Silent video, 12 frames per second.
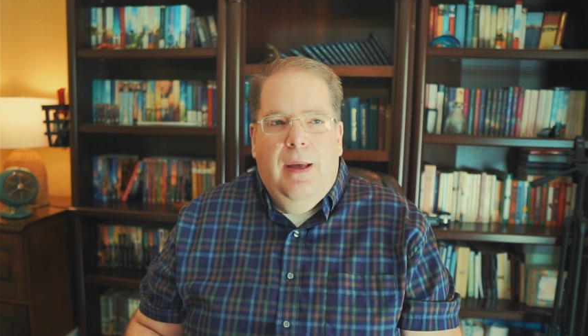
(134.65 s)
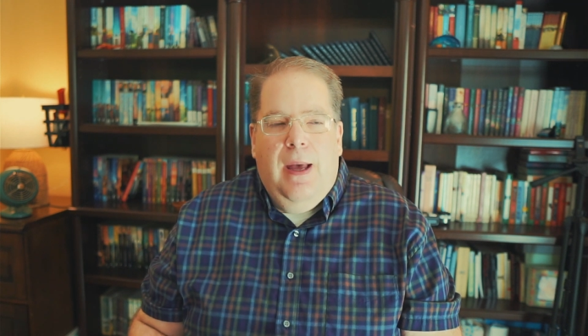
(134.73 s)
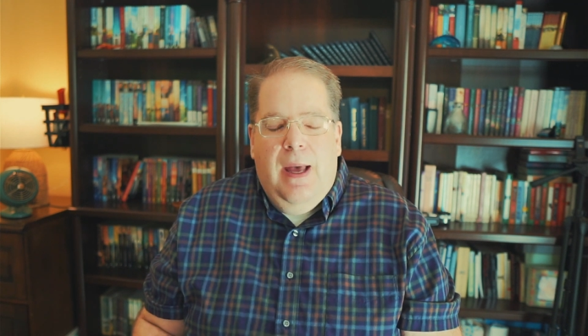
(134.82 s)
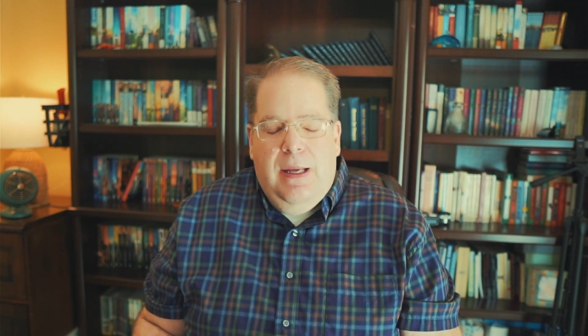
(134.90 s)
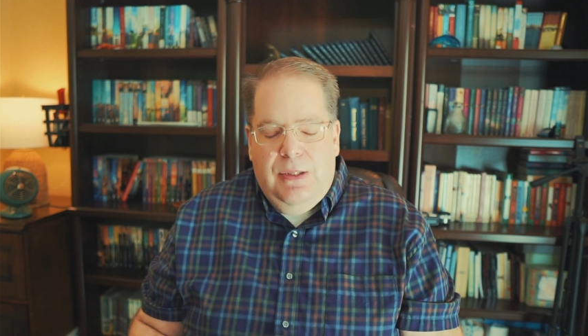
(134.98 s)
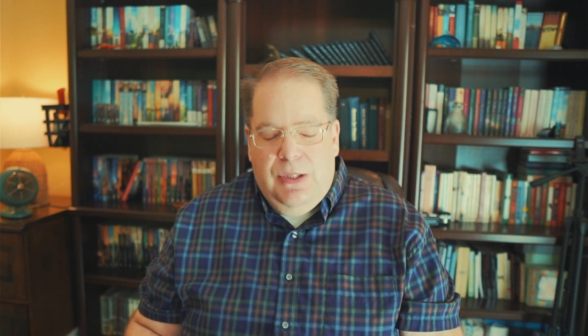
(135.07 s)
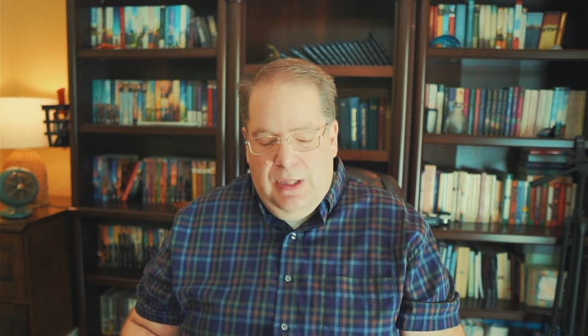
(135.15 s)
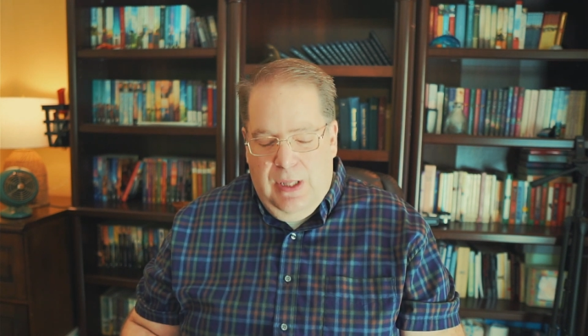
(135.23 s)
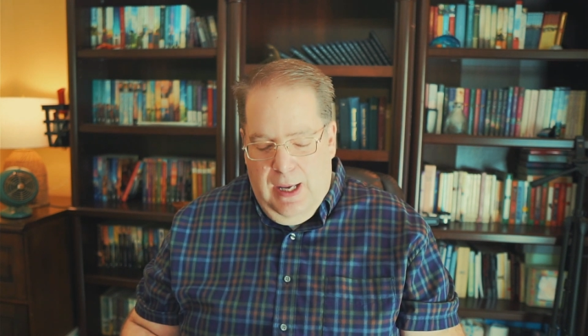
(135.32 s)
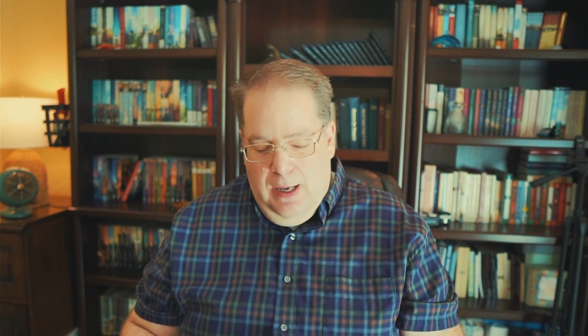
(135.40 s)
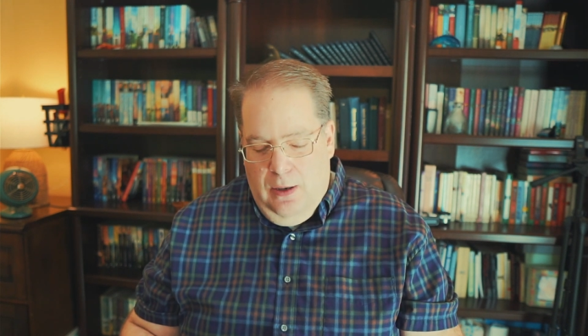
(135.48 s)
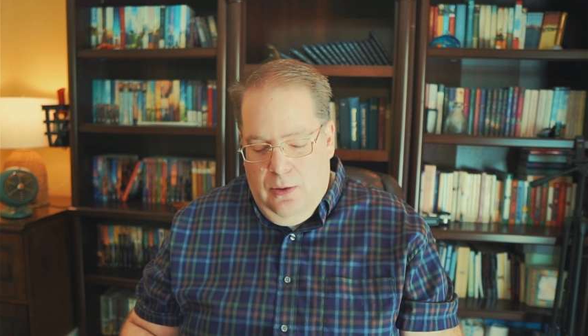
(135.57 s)
Hast
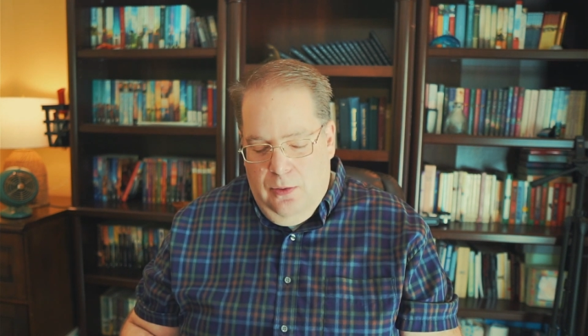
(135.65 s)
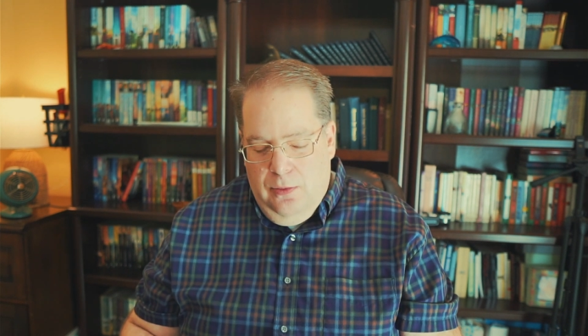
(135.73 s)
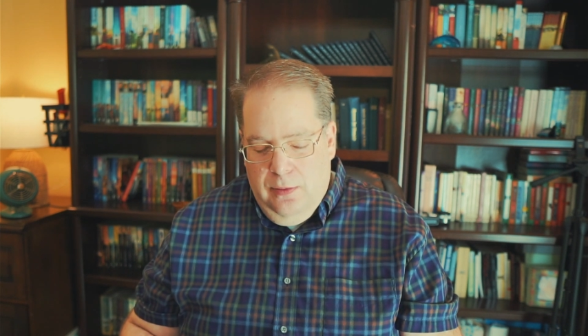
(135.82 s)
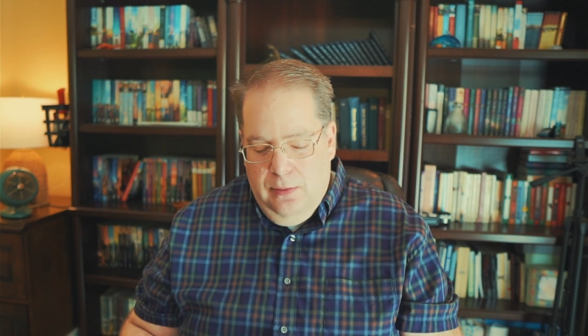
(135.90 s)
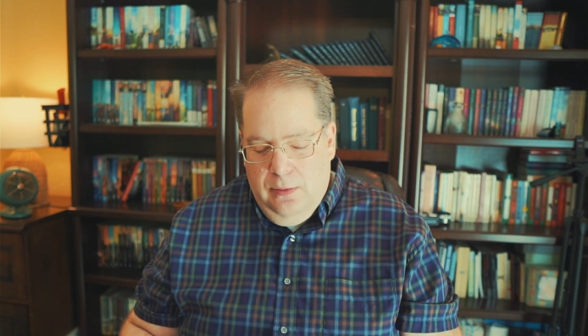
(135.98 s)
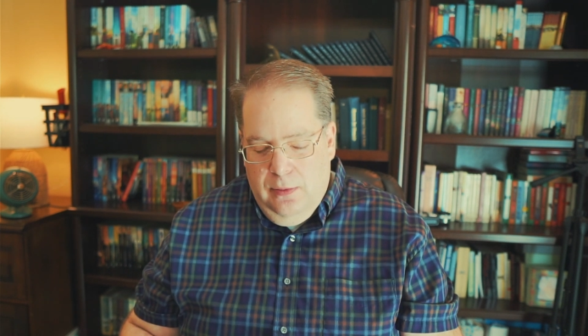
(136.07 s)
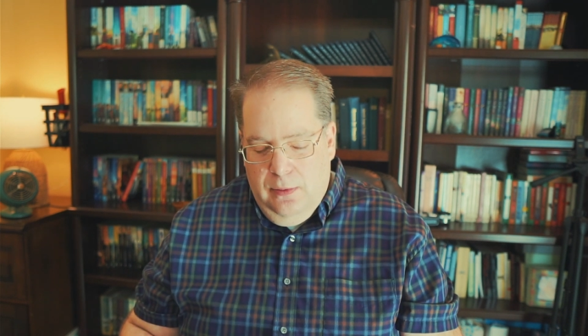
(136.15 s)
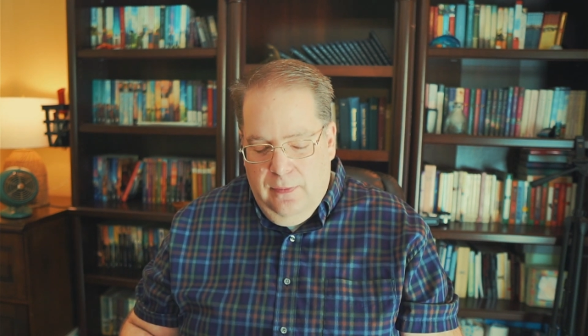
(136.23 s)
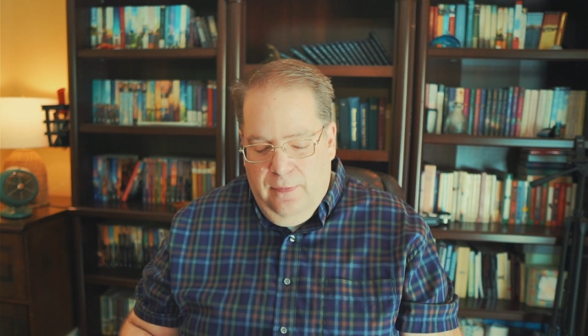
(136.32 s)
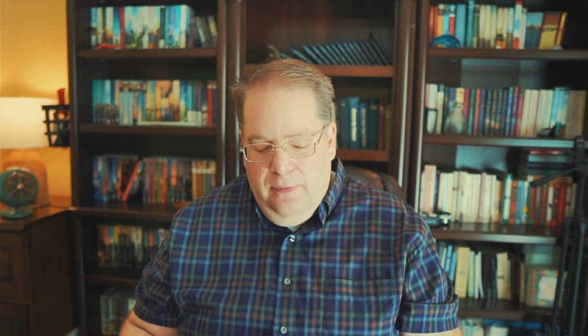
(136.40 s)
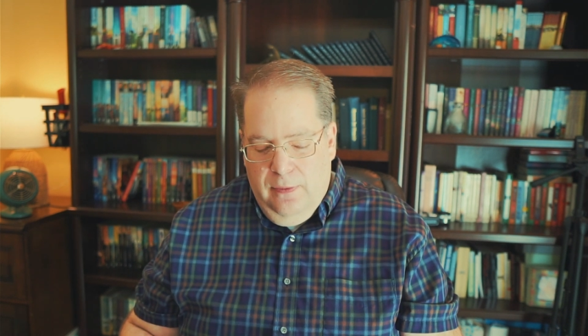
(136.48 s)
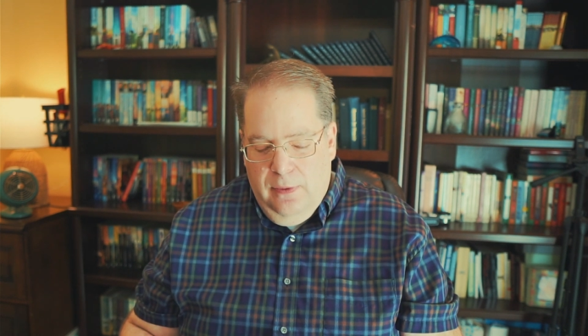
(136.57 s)
Thou
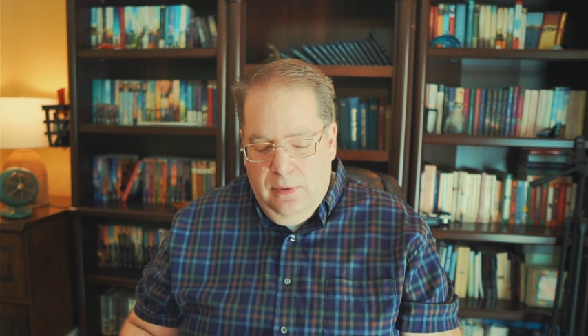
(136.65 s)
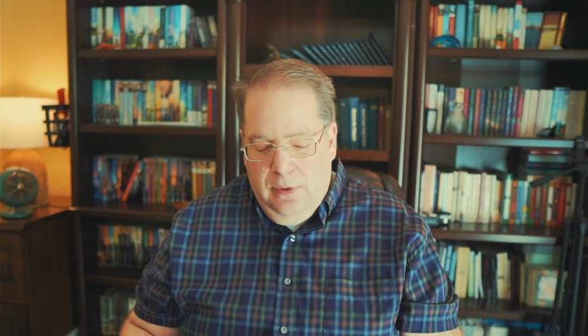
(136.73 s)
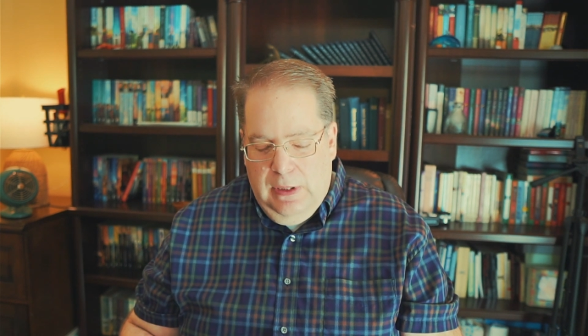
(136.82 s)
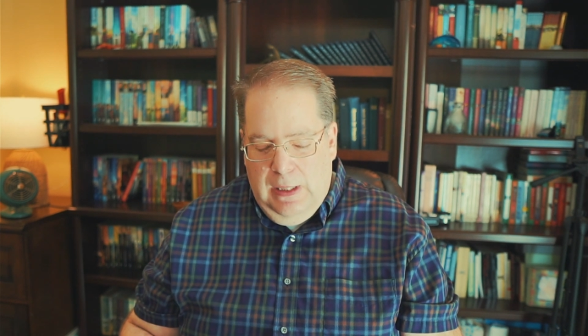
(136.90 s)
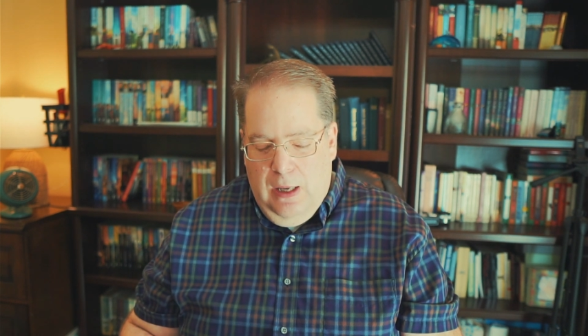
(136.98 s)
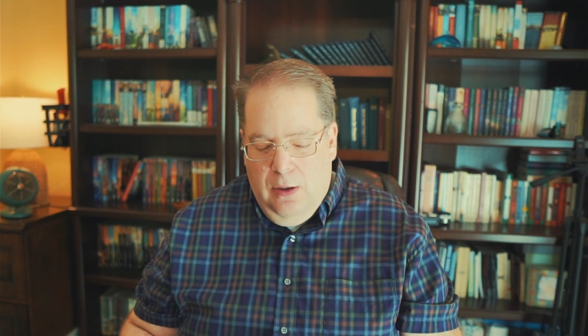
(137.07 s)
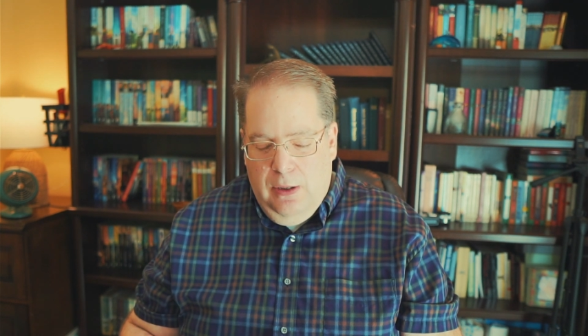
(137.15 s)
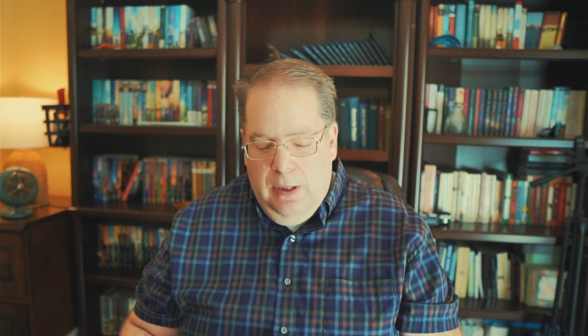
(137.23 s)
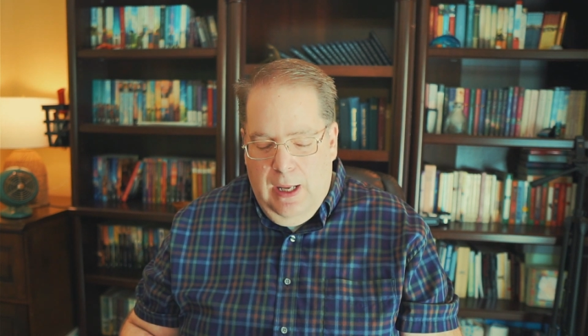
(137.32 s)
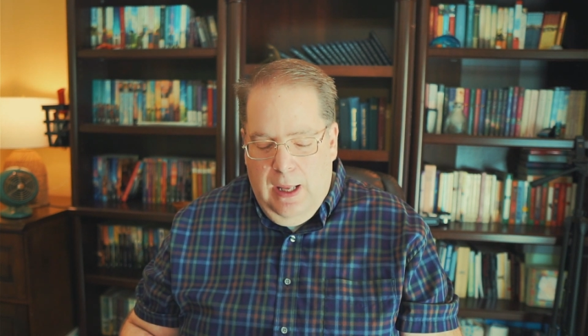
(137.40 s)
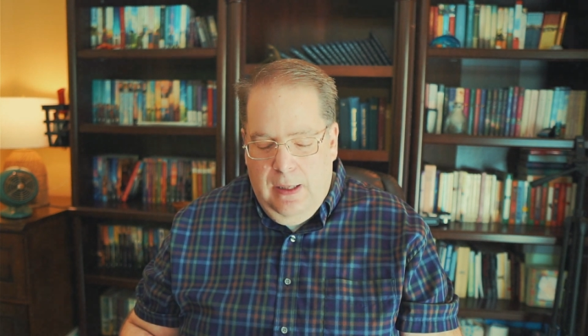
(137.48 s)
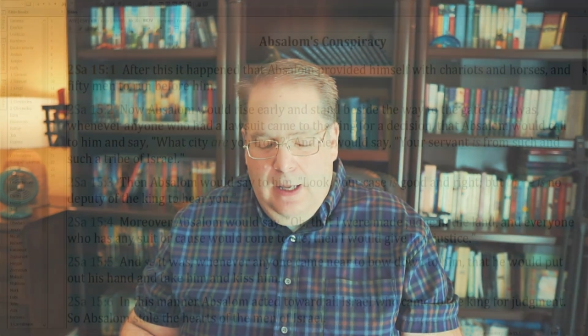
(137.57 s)
Counted,